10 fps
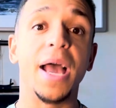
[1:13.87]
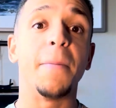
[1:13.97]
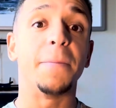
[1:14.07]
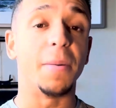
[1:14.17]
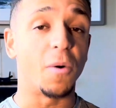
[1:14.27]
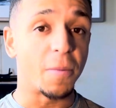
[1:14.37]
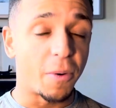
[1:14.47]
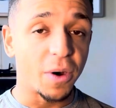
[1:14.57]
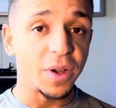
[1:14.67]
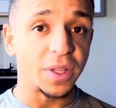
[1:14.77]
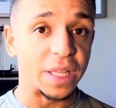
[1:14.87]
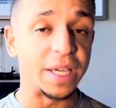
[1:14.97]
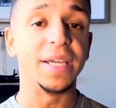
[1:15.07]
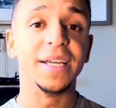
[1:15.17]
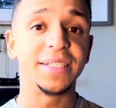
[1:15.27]
but more
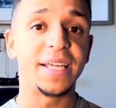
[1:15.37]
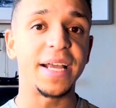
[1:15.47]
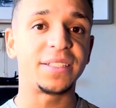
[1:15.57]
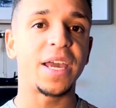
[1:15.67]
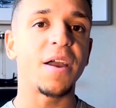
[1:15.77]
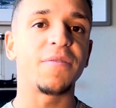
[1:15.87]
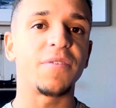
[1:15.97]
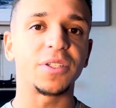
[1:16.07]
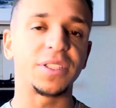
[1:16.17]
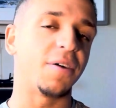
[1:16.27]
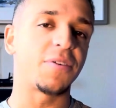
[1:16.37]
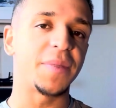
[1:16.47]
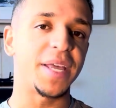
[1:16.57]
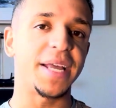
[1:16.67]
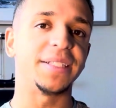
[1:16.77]
importantly, takes care of ourselves from
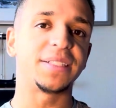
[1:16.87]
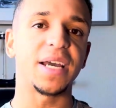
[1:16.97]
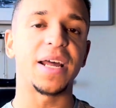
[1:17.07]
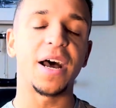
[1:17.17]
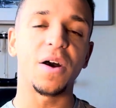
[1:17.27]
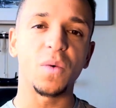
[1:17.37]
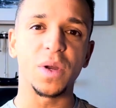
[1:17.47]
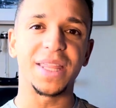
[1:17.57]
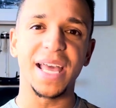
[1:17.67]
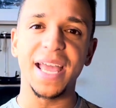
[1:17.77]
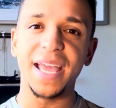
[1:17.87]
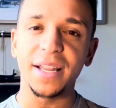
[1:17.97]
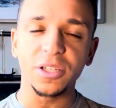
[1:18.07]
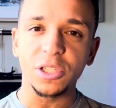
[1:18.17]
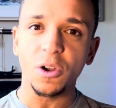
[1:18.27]
the inside out with the
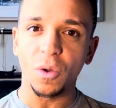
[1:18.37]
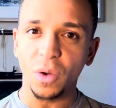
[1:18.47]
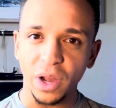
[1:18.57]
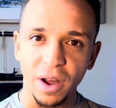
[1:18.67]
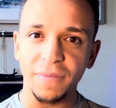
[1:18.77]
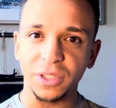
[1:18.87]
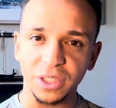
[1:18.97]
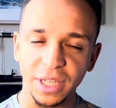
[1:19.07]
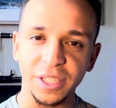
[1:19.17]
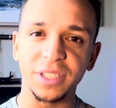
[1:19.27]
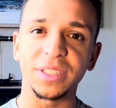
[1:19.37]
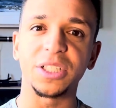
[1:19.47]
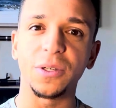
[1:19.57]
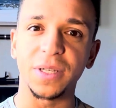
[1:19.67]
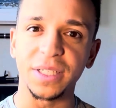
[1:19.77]
internal conversations
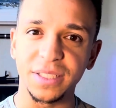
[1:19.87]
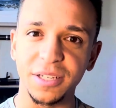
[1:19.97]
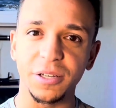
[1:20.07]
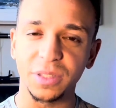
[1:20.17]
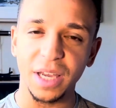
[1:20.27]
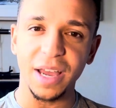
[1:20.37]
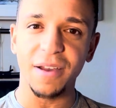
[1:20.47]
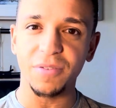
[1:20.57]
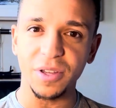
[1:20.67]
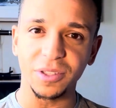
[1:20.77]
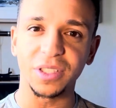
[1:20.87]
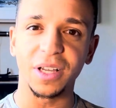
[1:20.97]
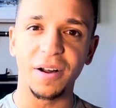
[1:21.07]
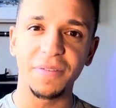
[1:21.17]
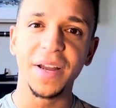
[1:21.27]
that you continuously have with
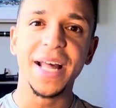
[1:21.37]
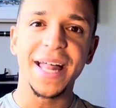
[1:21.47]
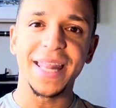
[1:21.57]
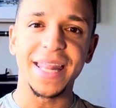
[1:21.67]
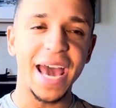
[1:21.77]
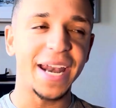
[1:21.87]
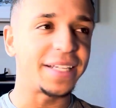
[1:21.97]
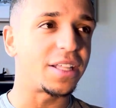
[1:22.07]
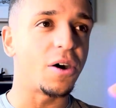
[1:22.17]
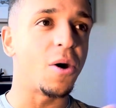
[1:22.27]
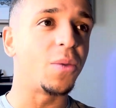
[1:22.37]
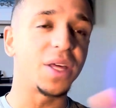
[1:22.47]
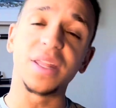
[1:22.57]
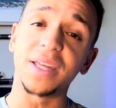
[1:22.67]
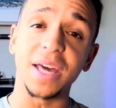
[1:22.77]
yourself, that is the only
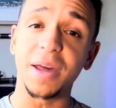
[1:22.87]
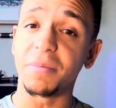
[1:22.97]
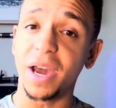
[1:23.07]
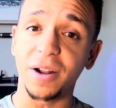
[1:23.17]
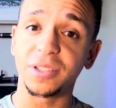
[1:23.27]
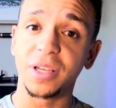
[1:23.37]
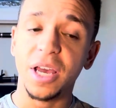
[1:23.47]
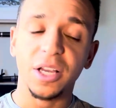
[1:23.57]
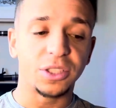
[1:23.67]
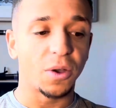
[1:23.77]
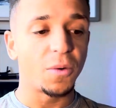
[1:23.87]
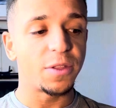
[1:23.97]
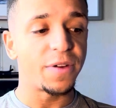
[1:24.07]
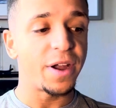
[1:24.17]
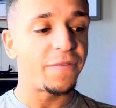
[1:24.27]
thing that matters. So
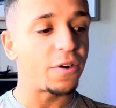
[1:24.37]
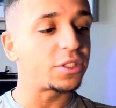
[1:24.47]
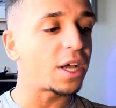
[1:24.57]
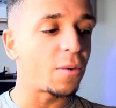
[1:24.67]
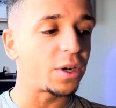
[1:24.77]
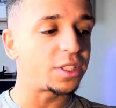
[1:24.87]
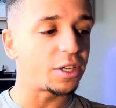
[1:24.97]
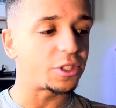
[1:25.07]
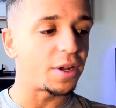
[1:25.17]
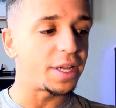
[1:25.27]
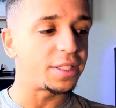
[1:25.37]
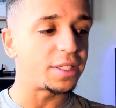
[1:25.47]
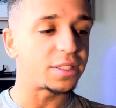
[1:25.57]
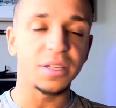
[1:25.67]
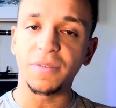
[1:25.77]
the very first thing I want to touch on is
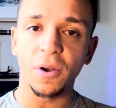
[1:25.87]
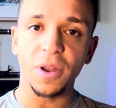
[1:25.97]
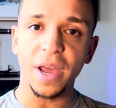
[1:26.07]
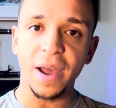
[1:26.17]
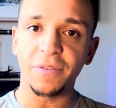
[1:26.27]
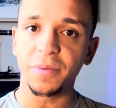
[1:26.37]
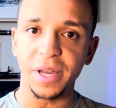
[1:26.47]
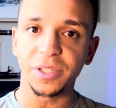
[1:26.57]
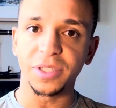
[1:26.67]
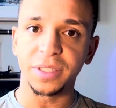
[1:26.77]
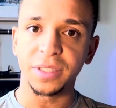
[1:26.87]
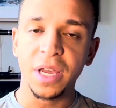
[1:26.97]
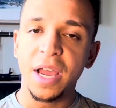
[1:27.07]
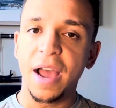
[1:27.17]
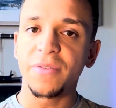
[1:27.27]
this stuff called affirmations.
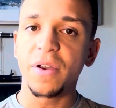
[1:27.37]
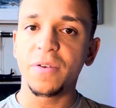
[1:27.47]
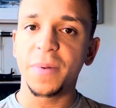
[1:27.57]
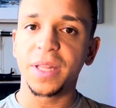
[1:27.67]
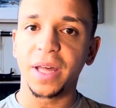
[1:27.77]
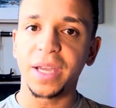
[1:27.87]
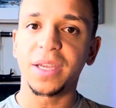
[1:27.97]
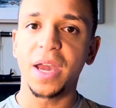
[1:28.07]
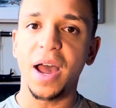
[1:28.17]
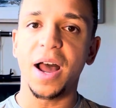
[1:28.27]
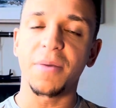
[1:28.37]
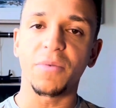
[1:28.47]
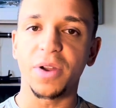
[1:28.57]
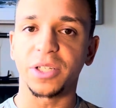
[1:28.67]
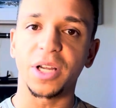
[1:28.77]
Have you ever been like, yeah, I am
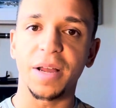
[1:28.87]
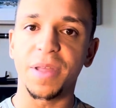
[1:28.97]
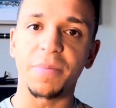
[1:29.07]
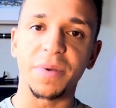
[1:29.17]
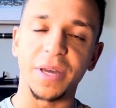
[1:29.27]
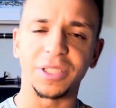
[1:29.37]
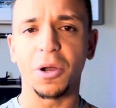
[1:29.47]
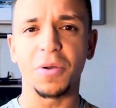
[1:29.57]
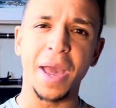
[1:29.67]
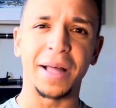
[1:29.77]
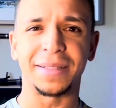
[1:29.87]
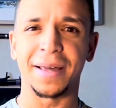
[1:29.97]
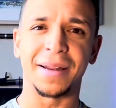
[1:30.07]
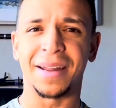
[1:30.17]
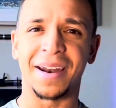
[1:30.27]
rich, I am that bitch, oh yeah,
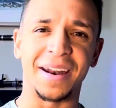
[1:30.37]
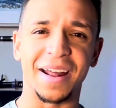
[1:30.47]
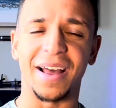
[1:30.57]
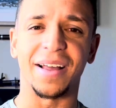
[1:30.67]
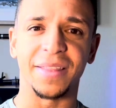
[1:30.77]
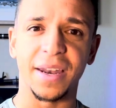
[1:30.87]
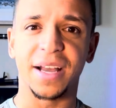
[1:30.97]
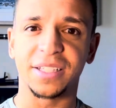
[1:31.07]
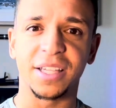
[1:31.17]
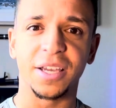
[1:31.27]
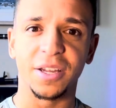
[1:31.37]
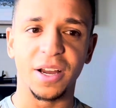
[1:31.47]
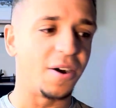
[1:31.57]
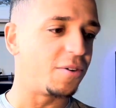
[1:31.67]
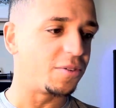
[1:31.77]
da-da-da-da-da, and the next thing you
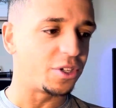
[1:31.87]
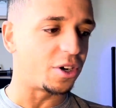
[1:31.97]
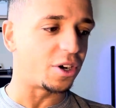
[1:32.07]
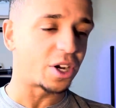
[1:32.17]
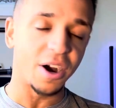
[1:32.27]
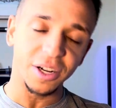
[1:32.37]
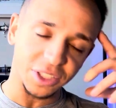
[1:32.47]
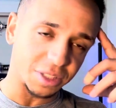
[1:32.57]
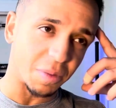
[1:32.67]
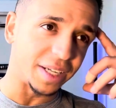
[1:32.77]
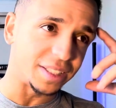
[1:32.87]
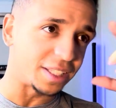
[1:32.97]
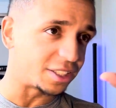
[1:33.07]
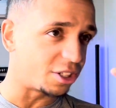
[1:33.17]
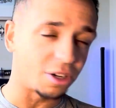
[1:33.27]
know, your conscious mind
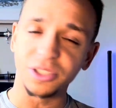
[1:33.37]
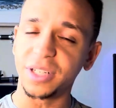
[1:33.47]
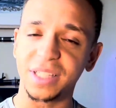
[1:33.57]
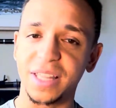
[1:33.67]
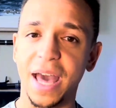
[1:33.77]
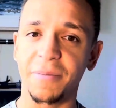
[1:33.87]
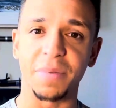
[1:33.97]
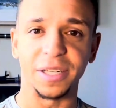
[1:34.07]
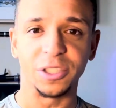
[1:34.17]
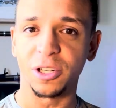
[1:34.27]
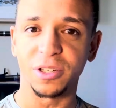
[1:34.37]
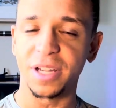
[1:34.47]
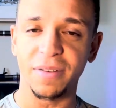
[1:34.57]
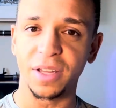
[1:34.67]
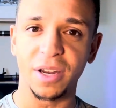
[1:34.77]
says, you're just that bitch, you're
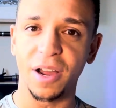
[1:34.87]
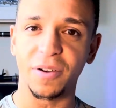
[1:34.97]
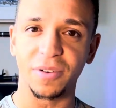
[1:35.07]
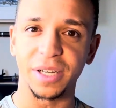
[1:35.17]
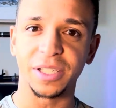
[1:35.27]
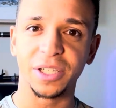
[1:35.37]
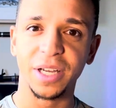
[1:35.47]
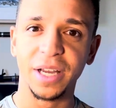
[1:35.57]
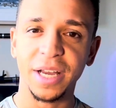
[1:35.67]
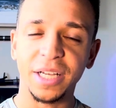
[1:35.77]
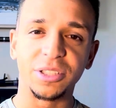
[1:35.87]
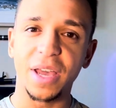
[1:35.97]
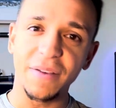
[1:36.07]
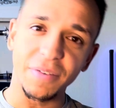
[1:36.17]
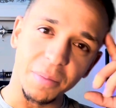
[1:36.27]
definitely not rich. So
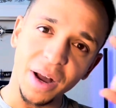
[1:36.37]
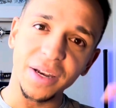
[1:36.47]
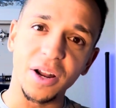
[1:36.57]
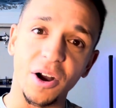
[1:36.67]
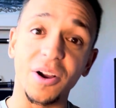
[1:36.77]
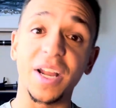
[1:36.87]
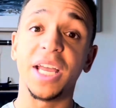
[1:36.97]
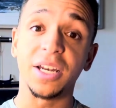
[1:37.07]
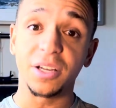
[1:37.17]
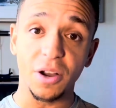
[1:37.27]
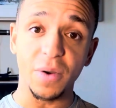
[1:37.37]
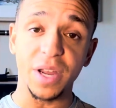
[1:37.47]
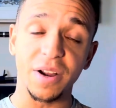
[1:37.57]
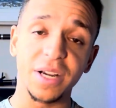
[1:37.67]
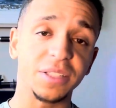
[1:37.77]
you have a mind and heart
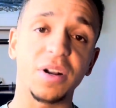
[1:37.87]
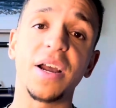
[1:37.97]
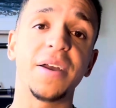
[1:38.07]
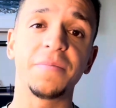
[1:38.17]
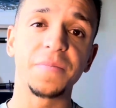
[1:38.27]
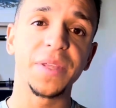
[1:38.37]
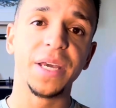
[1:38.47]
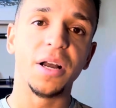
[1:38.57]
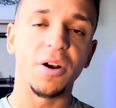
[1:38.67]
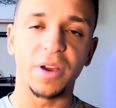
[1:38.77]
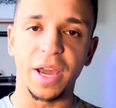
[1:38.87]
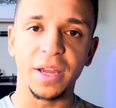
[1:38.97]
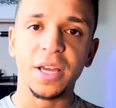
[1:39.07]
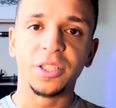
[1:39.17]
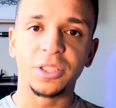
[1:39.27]
incoherence, right? Okay,
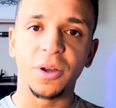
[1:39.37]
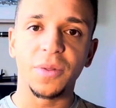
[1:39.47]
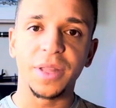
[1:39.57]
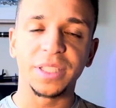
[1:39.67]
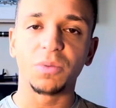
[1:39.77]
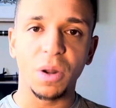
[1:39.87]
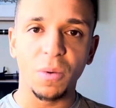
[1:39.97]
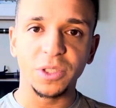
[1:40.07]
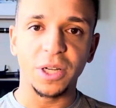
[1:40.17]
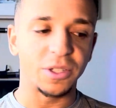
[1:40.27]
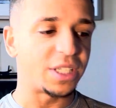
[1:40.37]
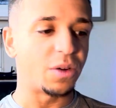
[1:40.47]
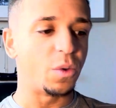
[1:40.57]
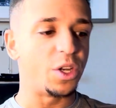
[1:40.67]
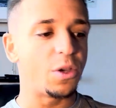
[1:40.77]
so this is what I want you to
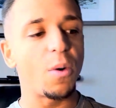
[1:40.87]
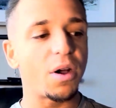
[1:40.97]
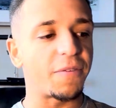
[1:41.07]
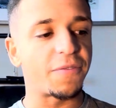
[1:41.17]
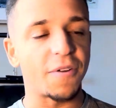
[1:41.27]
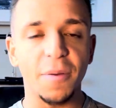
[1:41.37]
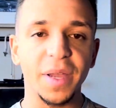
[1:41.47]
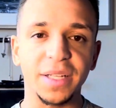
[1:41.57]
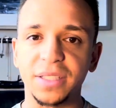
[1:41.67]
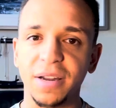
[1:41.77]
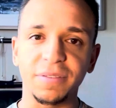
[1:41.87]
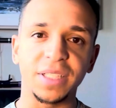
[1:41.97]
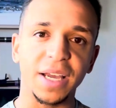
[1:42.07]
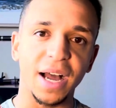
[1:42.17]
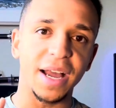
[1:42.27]
understand. When you are affirming, instead of
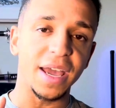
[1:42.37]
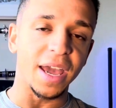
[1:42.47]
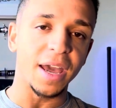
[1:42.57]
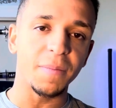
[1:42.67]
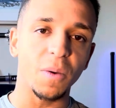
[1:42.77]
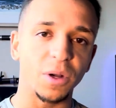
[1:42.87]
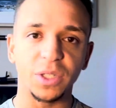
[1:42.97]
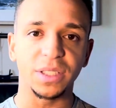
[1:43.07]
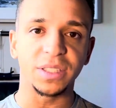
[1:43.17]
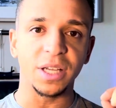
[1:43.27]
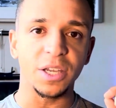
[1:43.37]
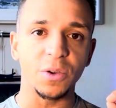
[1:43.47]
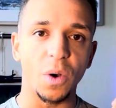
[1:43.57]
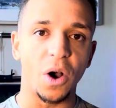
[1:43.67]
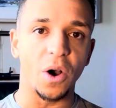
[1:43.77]
saying I am, I want you to say
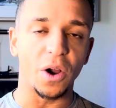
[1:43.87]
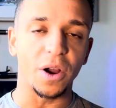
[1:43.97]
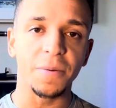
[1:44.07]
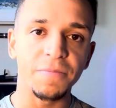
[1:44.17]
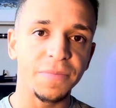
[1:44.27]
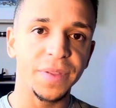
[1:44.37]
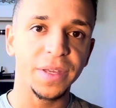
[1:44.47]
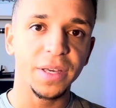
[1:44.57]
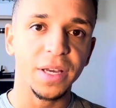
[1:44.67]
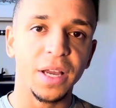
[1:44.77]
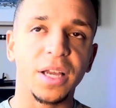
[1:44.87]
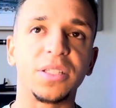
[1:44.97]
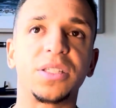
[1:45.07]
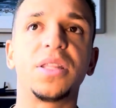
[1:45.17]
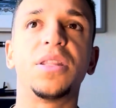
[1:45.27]
you are.
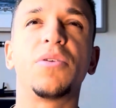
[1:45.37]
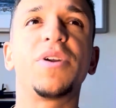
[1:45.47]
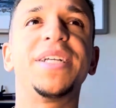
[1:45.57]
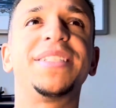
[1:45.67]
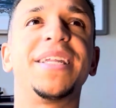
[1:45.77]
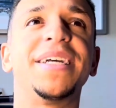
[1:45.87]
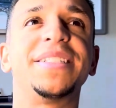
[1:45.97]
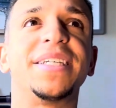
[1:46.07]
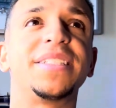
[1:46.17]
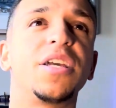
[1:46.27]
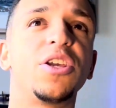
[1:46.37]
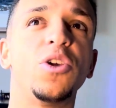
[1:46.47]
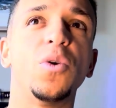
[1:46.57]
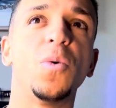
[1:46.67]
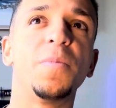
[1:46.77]
Because the reason is
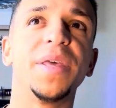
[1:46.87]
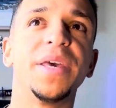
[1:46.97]
you